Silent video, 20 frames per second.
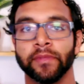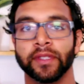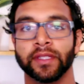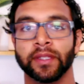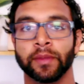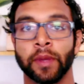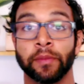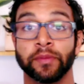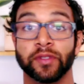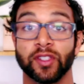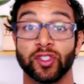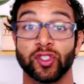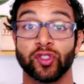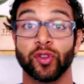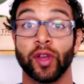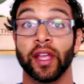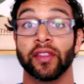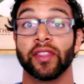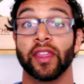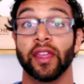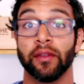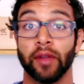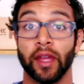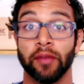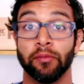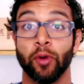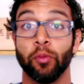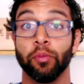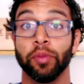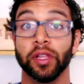sometimes the strength
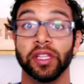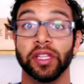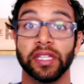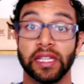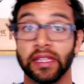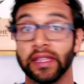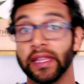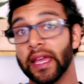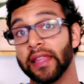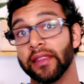and mobility in